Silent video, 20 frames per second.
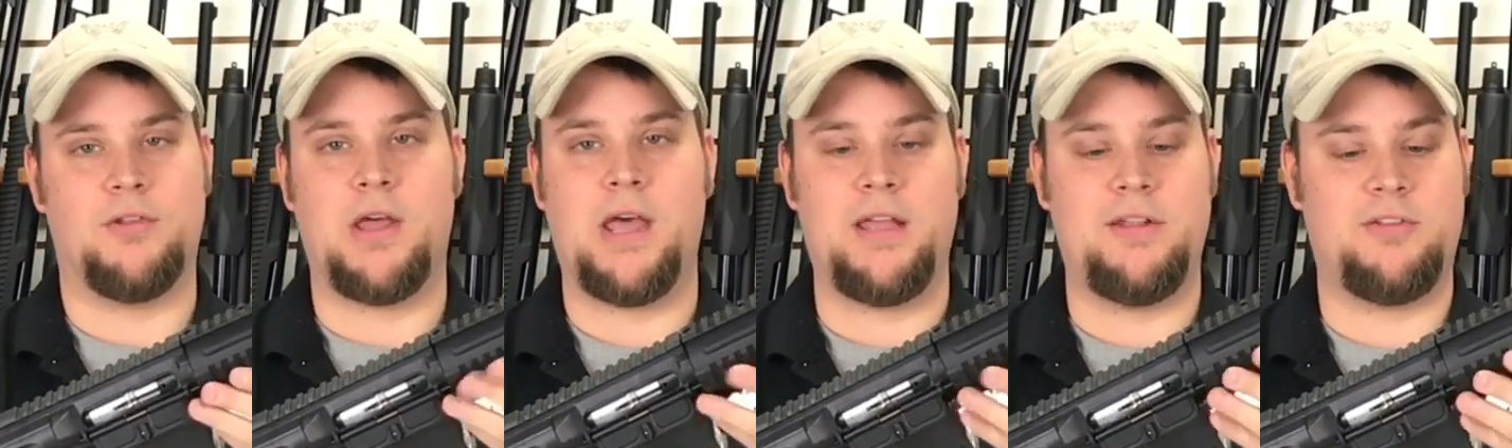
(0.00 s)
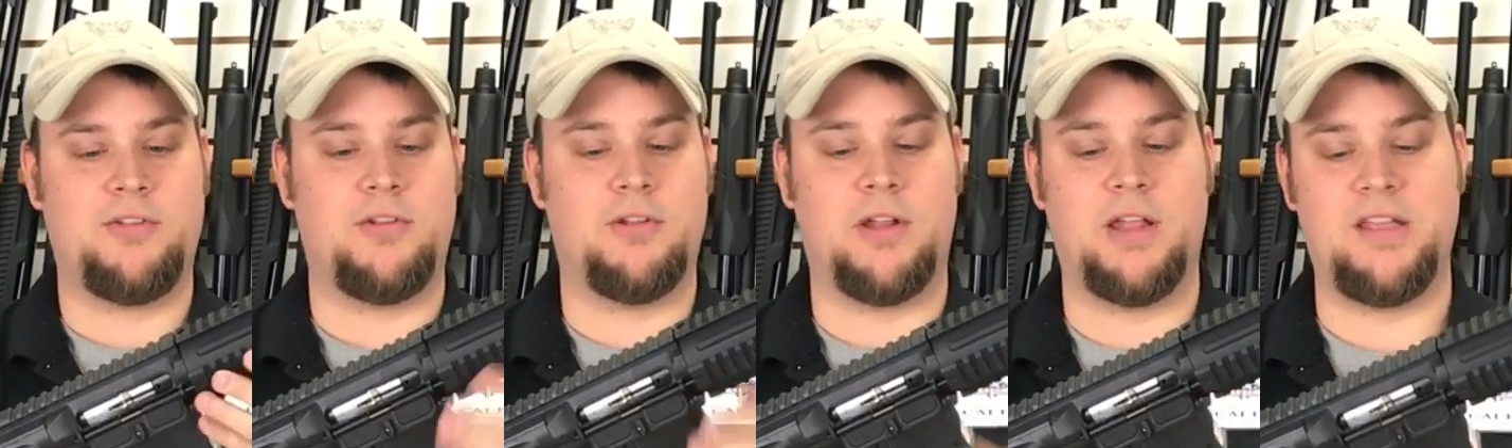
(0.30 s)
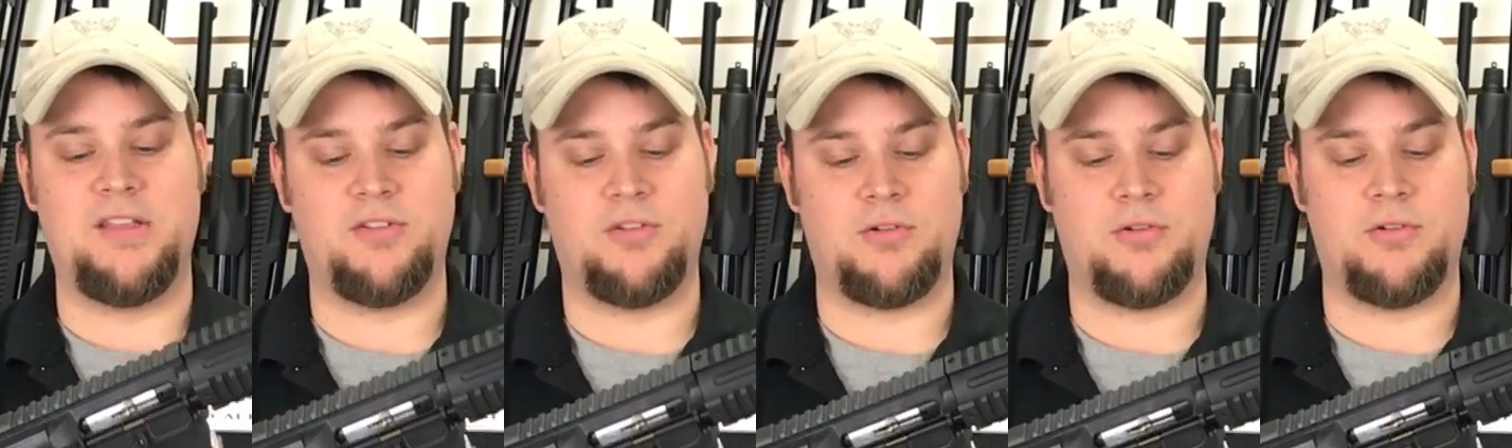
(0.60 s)
lights and
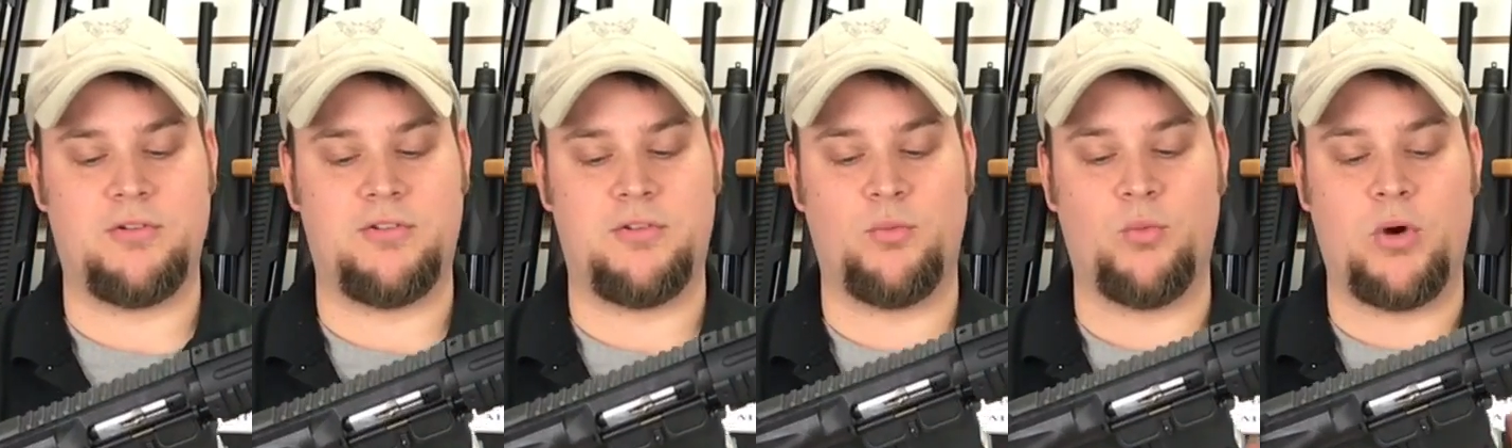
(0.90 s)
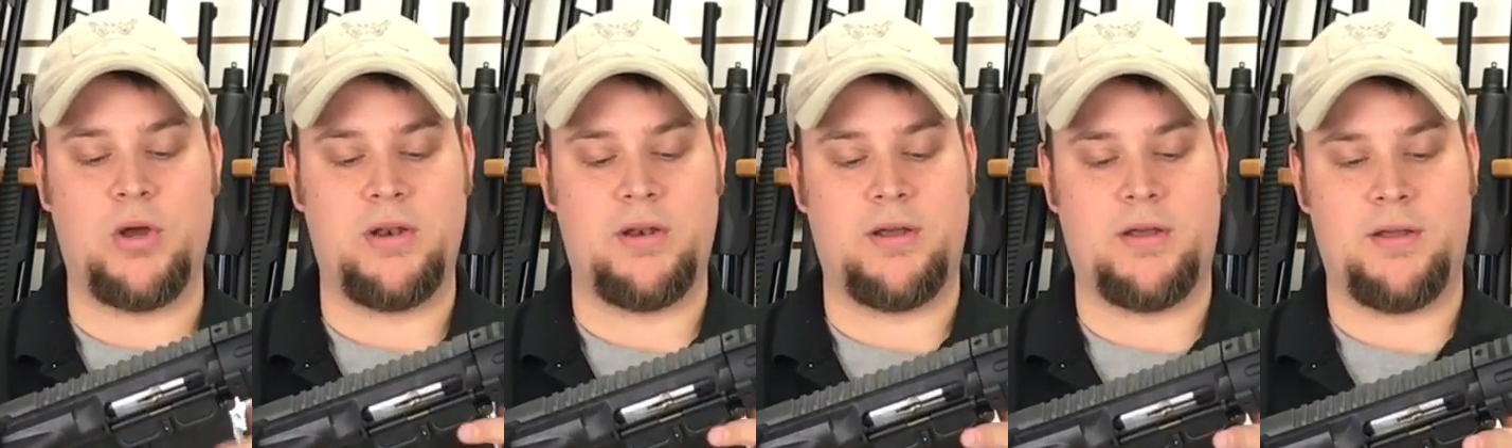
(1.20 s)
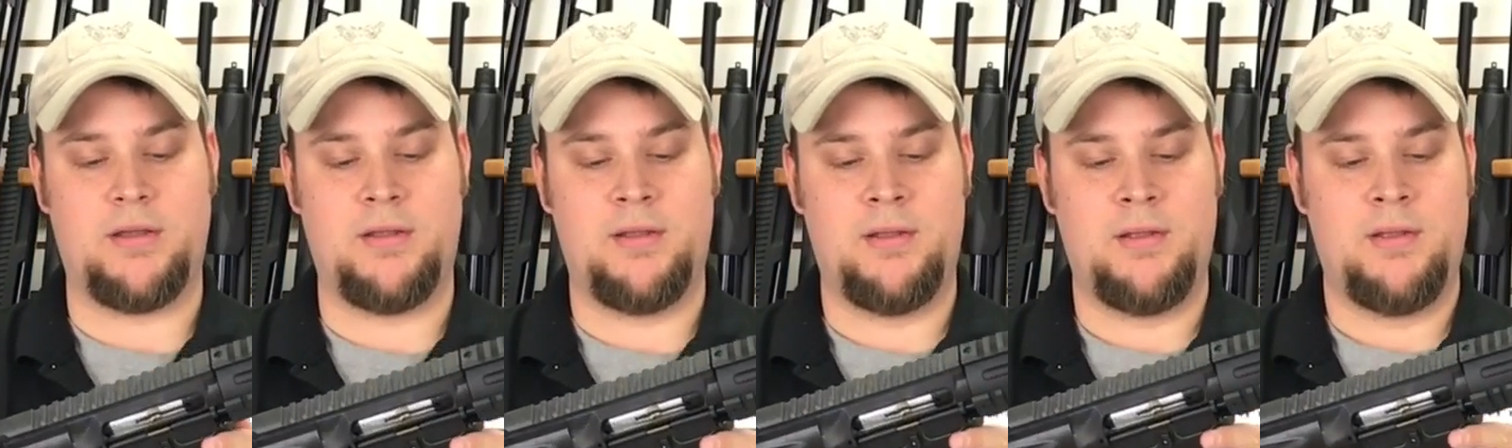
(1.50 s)
lasers and
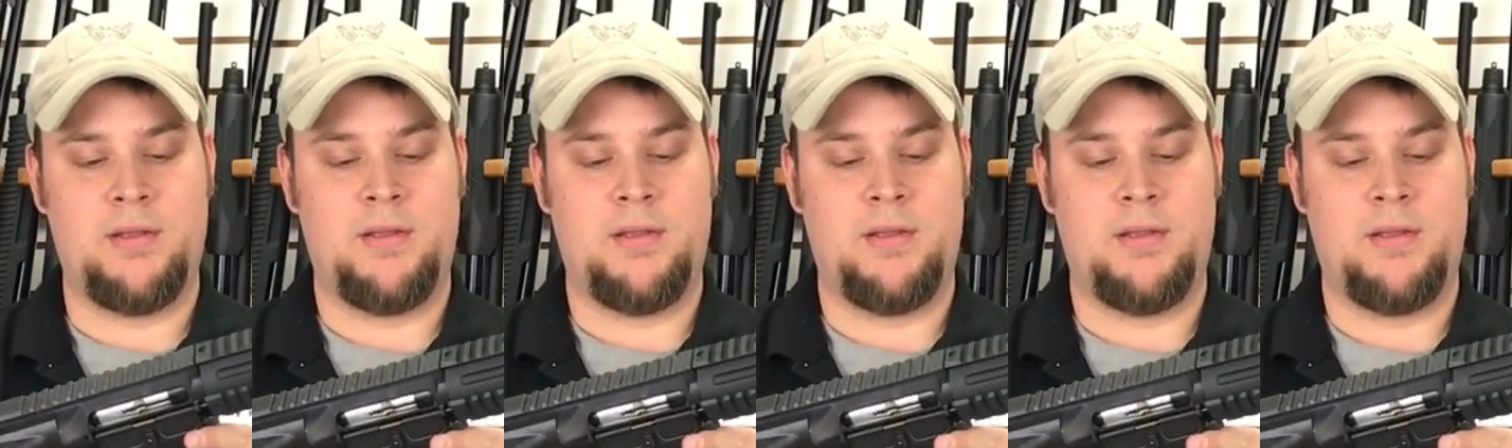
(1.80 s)
whatnot.